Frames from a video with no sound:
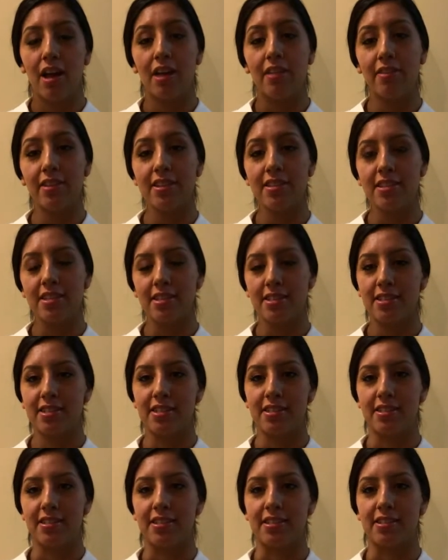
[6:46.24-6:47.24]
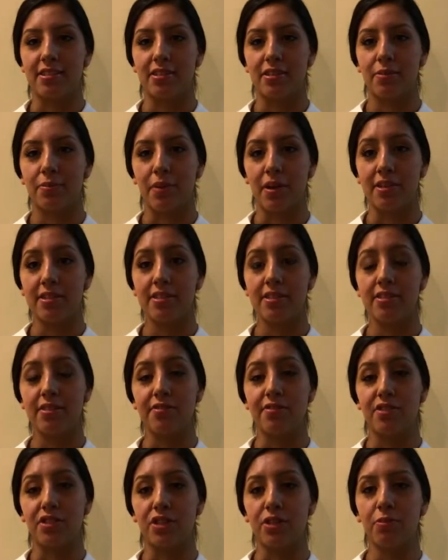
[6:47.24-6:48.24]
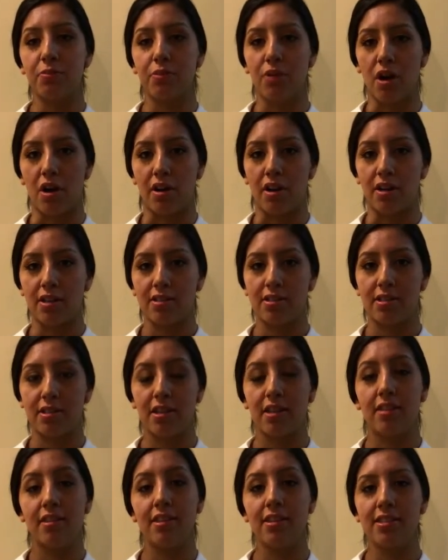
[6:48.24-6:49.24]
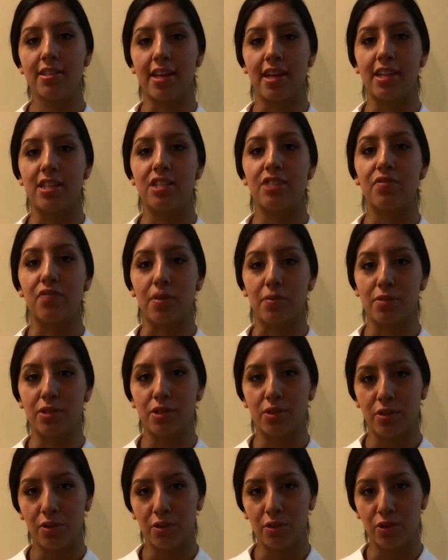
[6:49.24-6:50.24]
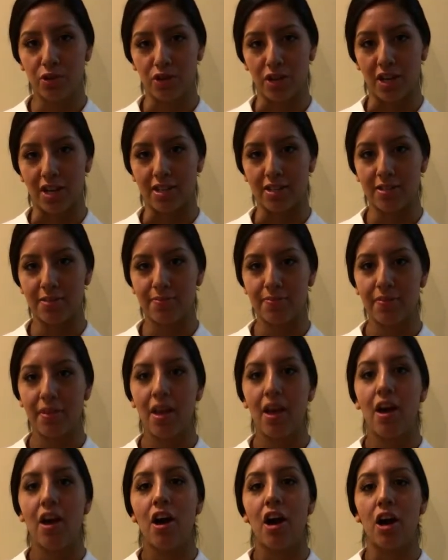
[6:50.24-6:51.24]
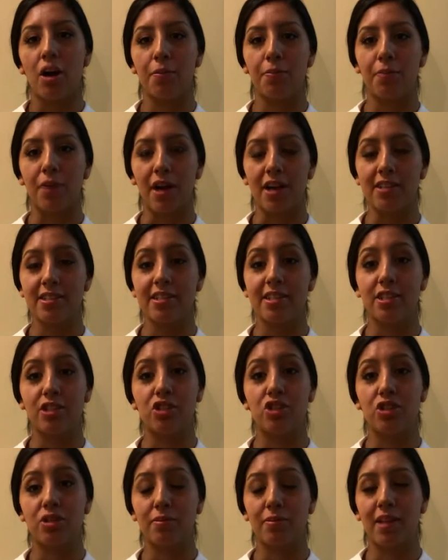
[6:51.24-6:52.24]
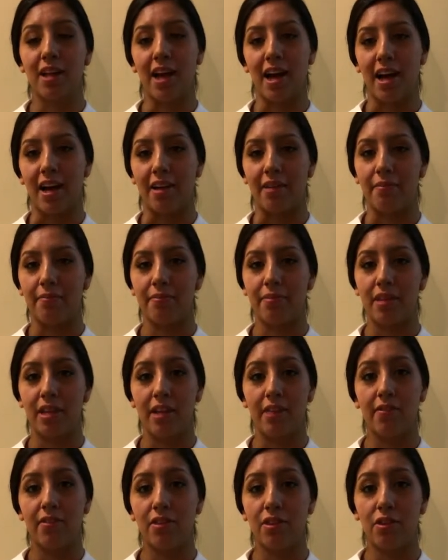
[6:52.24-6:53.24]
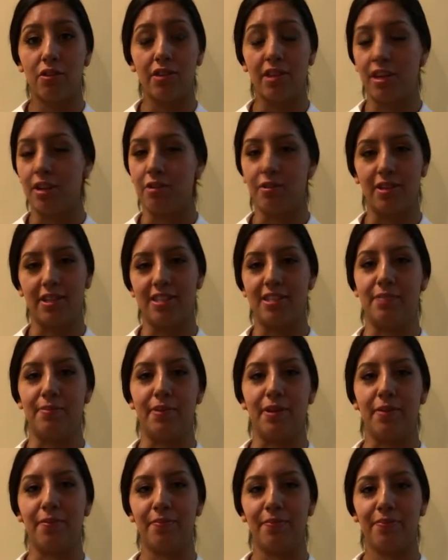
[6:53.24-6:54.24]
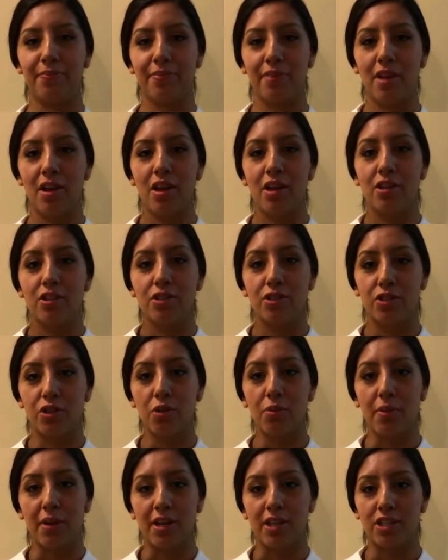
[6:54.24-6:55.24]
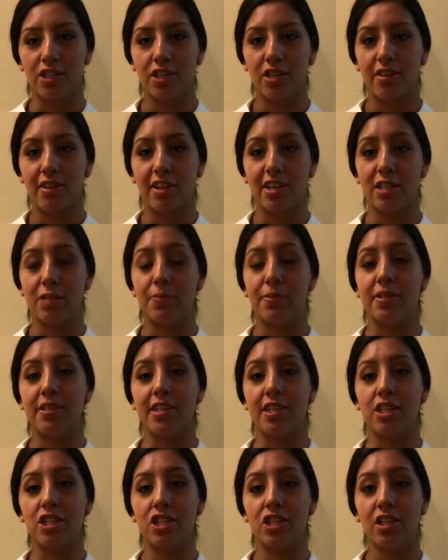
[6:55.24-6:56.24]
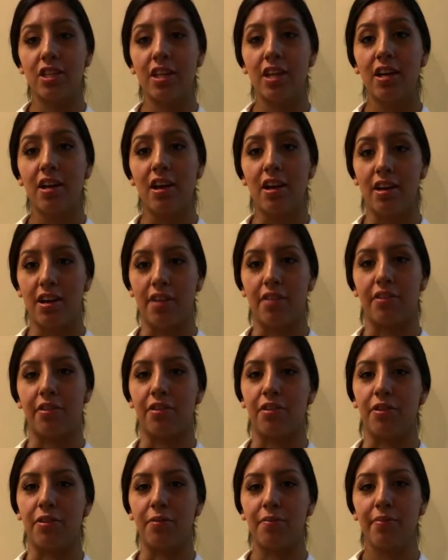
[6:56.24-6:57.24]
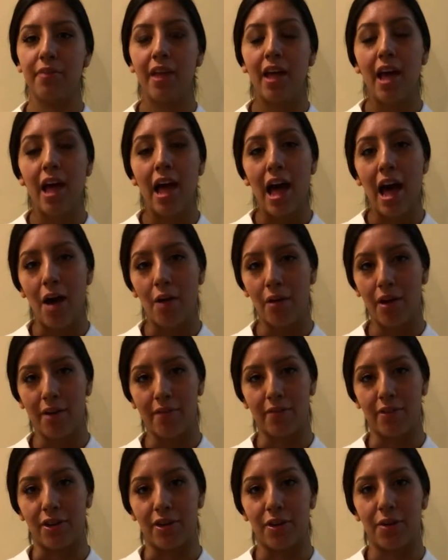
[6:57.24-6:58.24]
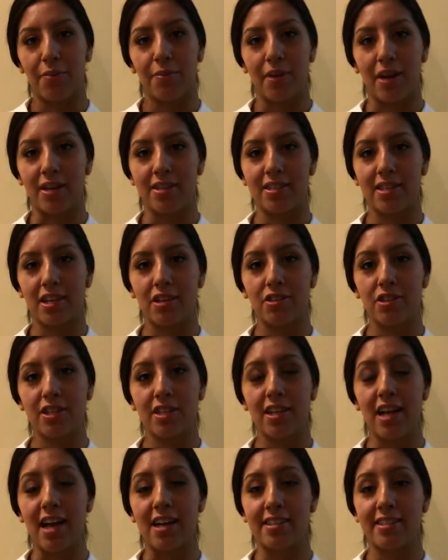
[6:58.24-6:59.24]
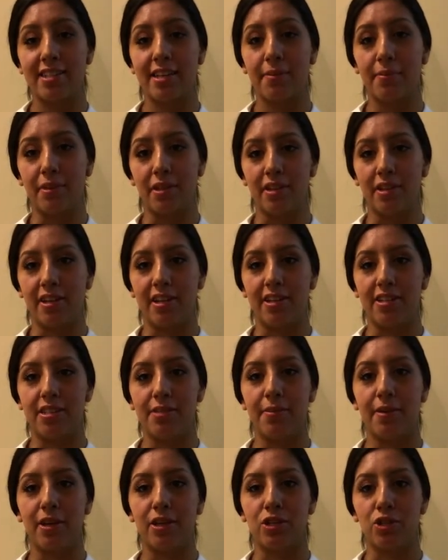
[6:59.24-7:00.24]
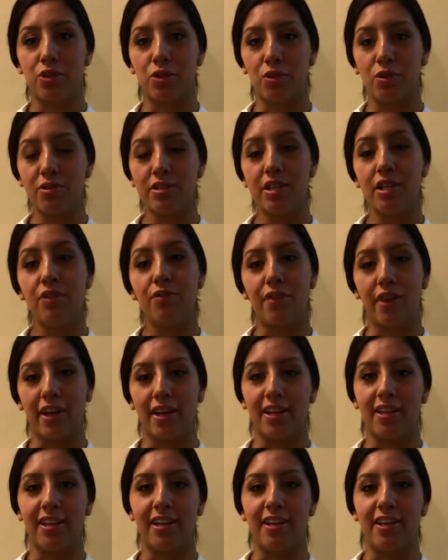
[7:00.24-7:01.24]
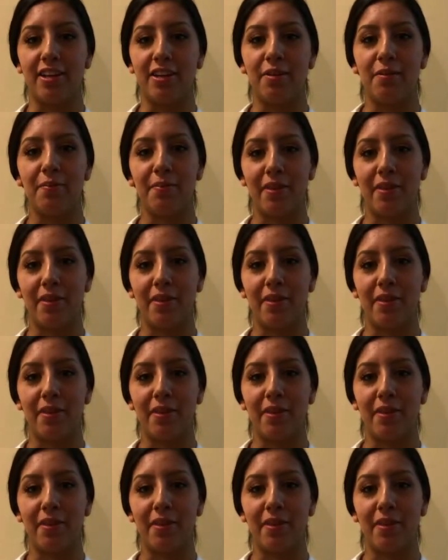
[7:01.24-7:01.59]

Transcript: In these instances, prices of certain products, in this case pharmaceutical drugs, are priced extremely high, even though they don't need to be. So much that it is potentially unethical. However, price gouging has the ability to be controlled and regulated